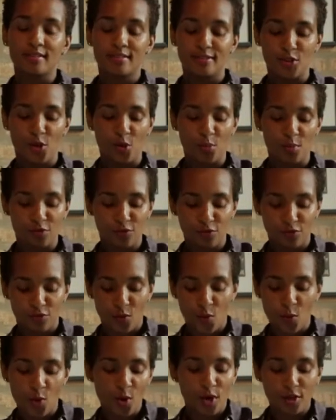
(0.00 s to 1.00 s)
So
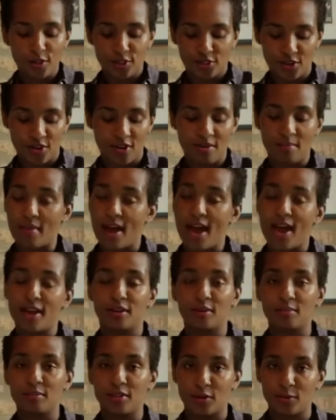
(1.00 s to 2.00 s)
before Sir and
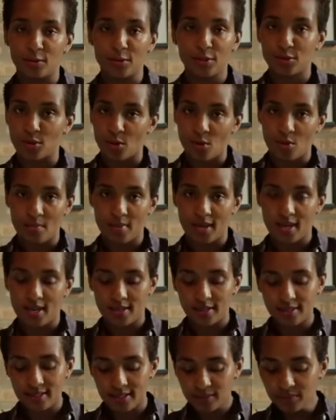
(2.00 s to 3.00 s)
Madam, it was
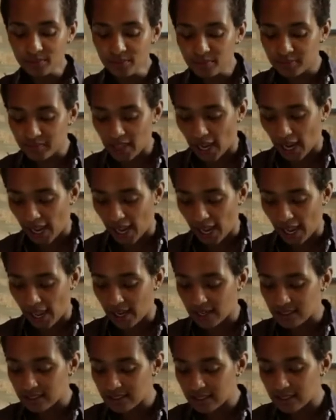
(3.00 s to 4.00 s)
Soulmates.
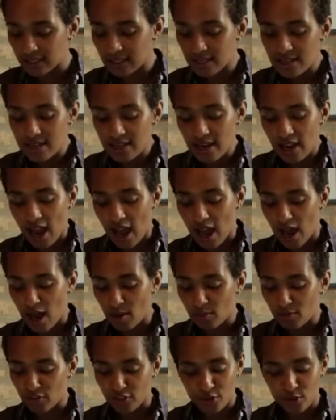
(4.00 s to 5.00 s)
And
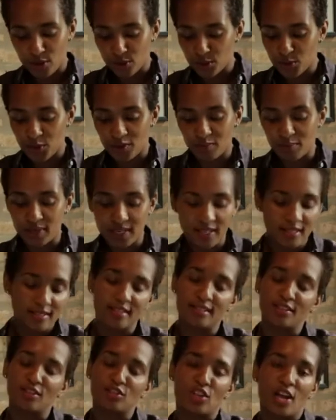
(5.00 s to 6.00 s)
for those who have been
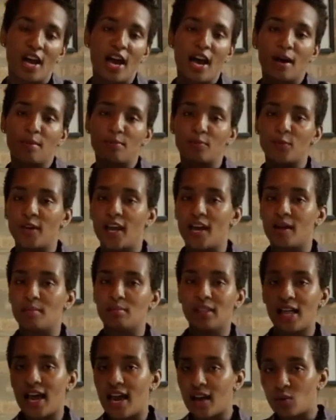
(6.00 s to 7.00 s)
into the shop, we had
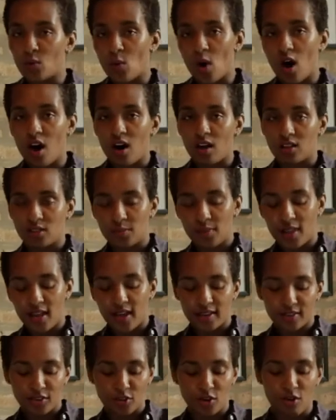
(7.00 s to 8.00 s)
black walls, black,
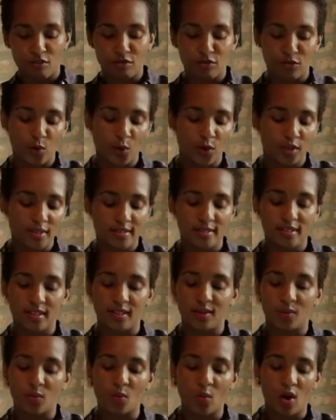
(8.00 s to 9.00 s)
floor to
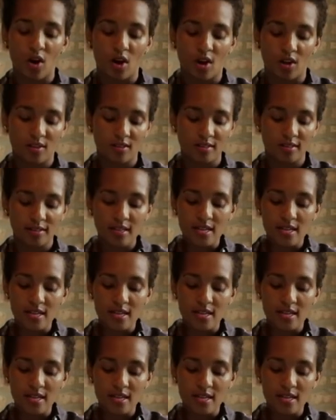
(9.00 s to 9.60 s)
ceiling walls.